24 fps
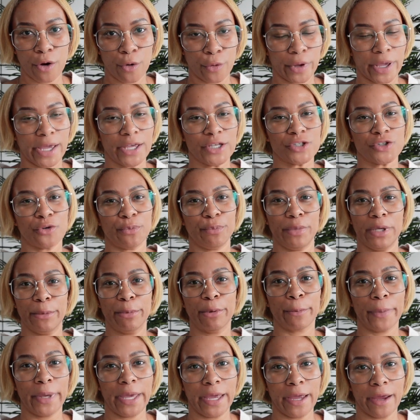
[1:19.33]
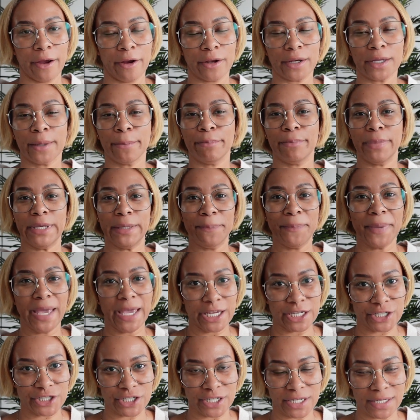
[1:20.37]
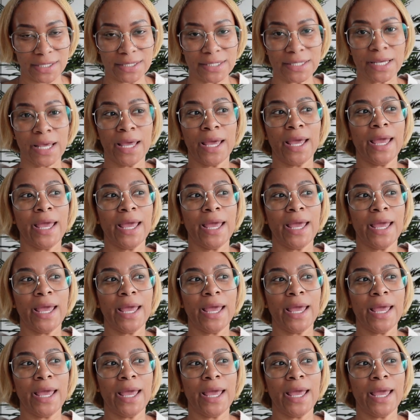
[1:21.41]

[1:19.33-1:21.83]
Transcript: Okay, so be prepared, be patient,